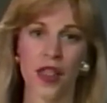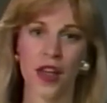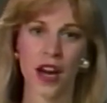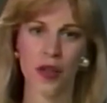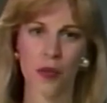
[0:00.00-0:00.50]

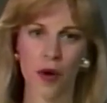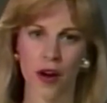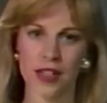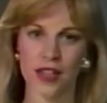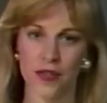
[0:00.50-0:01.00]
that other
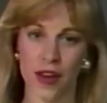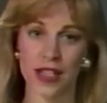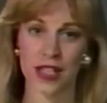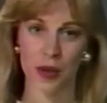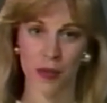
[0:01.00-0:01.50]
products have
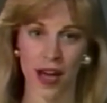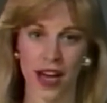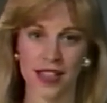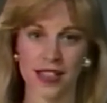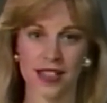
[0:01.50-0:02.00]
faced in the
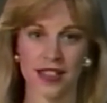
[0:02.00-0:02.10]
past.